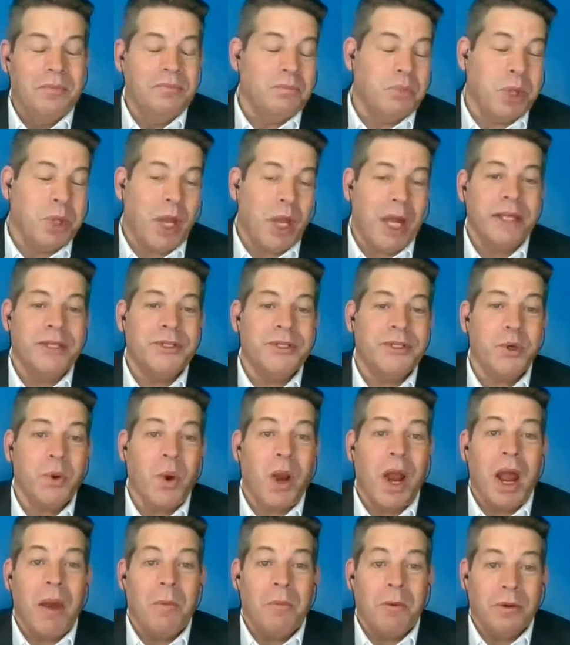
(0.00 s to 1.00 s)
playing
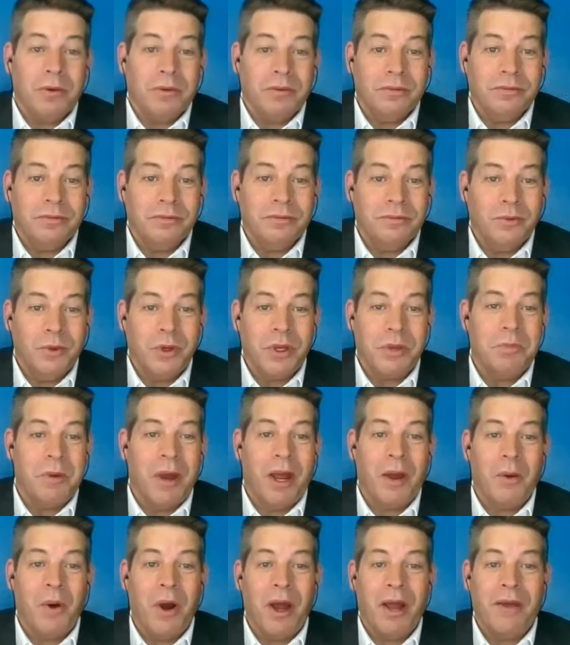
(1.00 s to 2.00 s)
Scrabble with
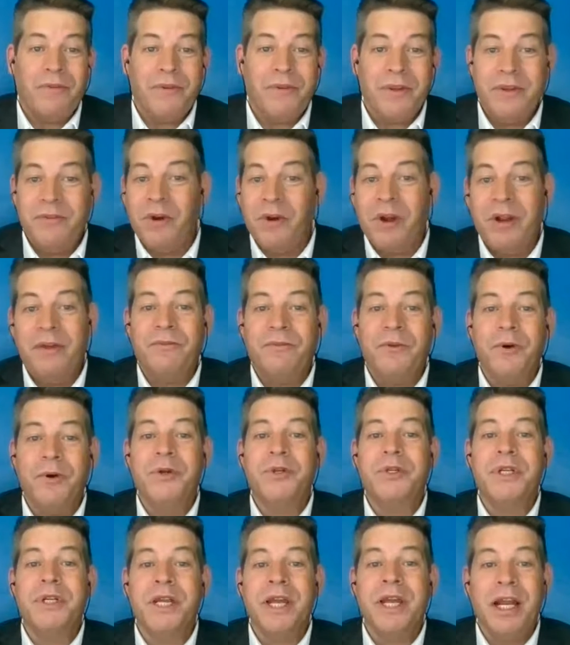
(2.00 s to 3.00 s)
my wife in the very
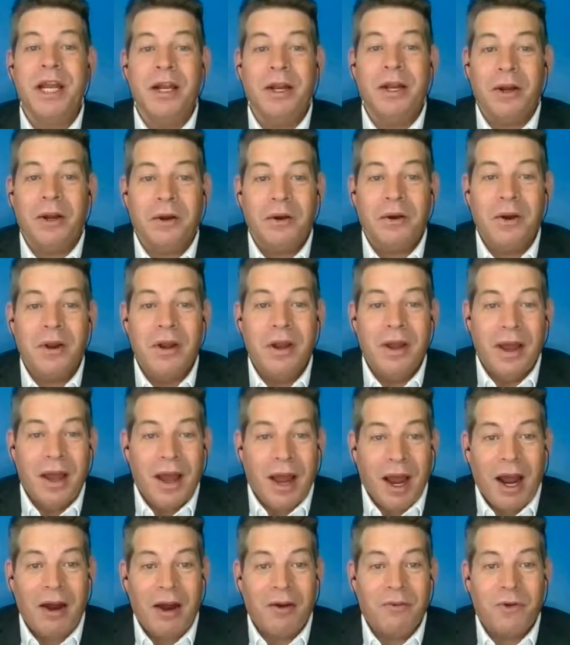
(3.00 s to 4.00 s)
first year
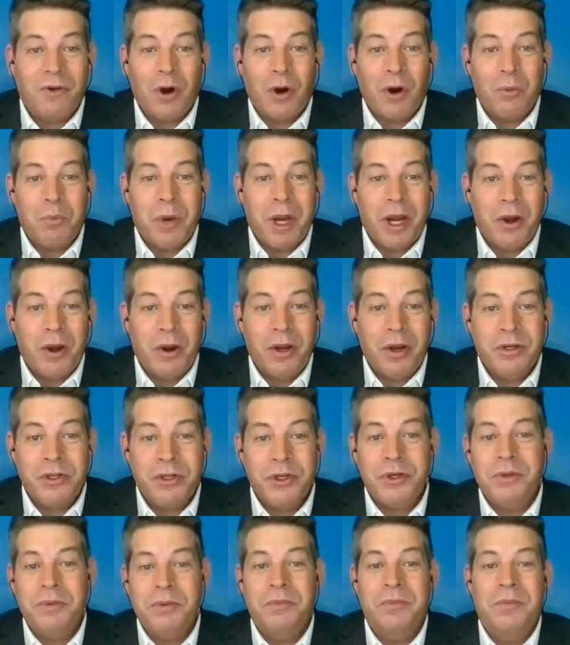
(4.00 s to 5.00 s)
of our
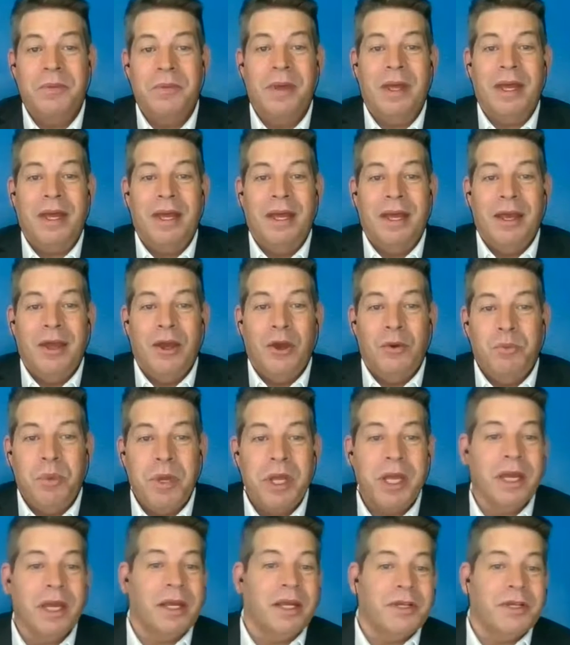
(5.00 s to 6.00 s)
marriage,
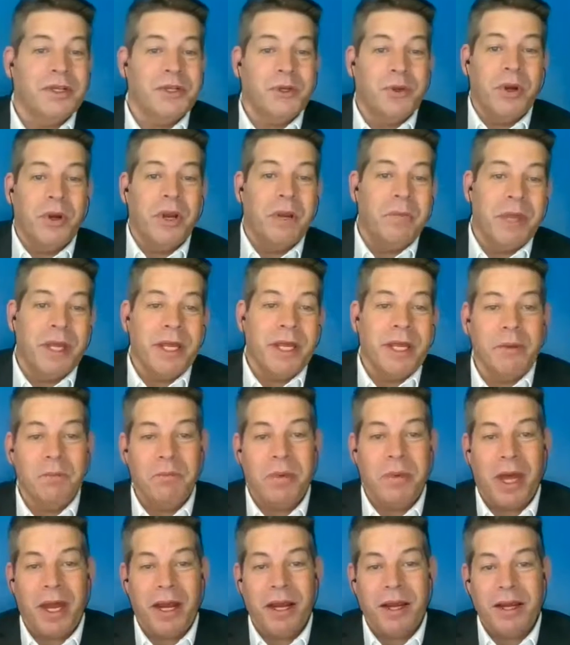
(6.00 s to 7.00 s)
being extremely
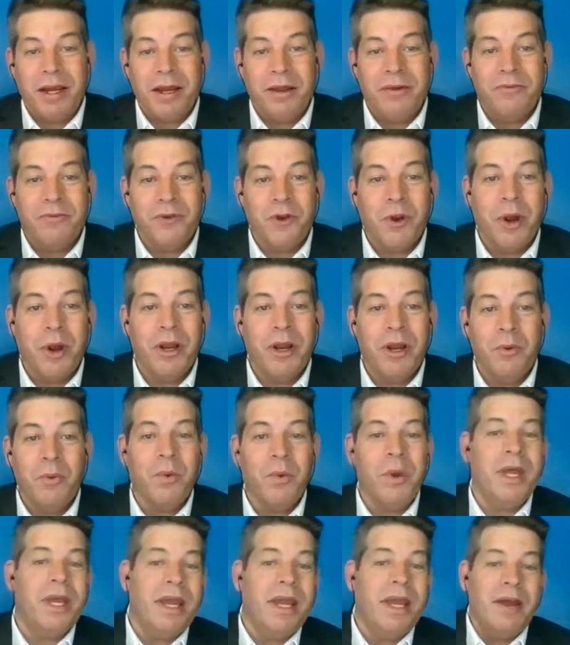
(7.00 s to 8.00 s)
competitive, trying to
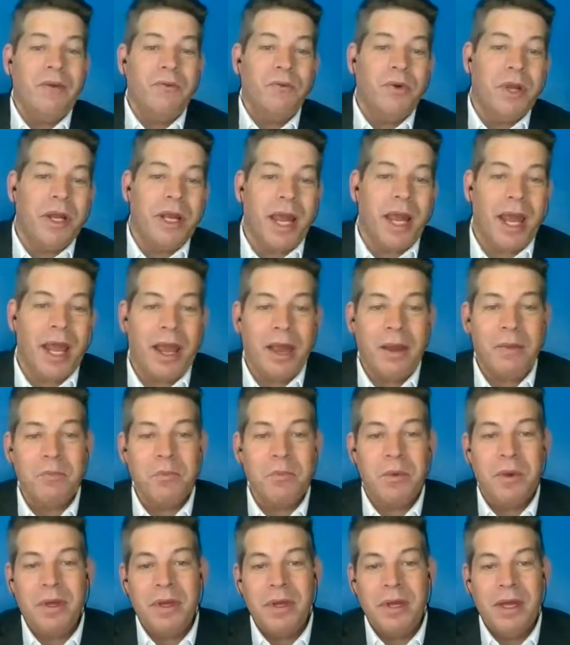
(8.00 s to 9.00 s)
win every
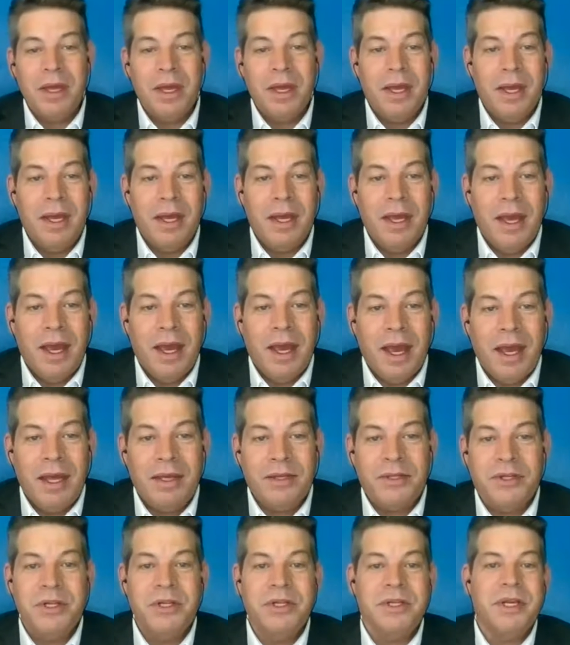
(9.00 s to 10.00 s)
game.
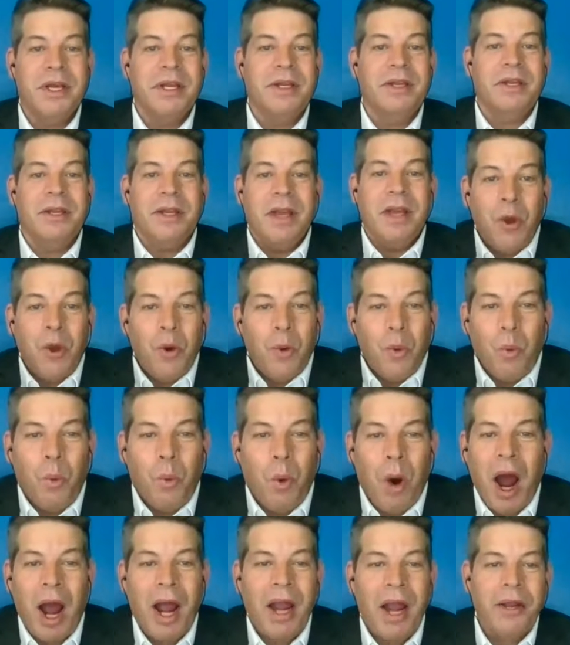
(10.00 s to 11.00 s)
And she said,
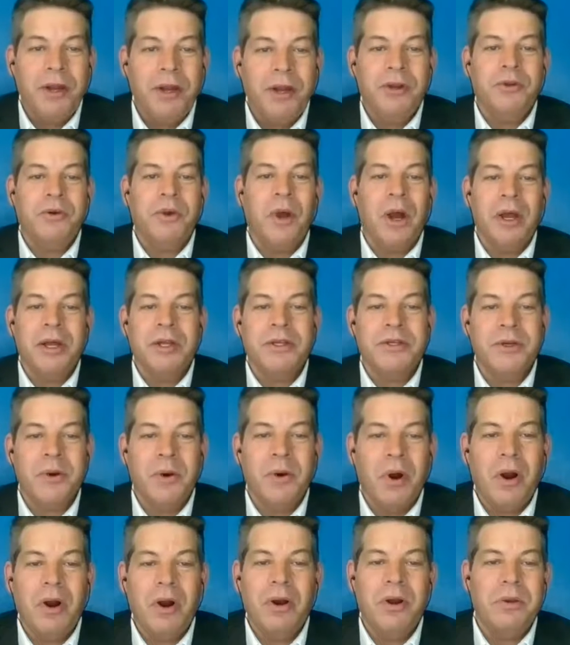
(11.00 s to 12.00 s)
"Why are you trying
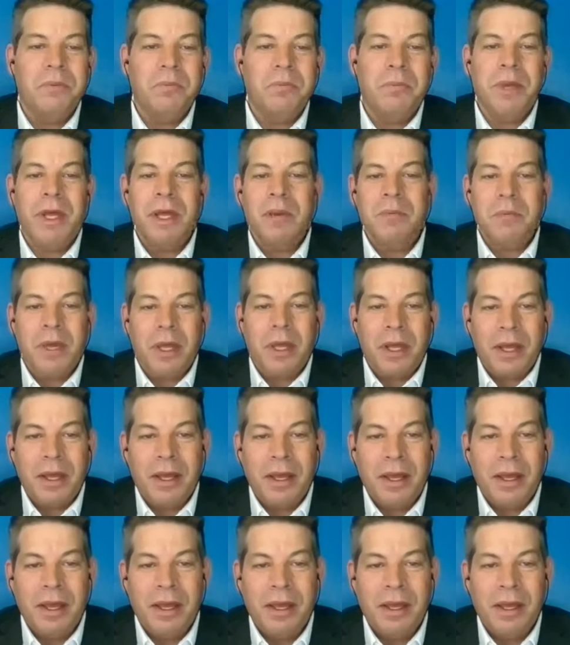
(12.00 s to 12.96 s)
so hard to beat me?"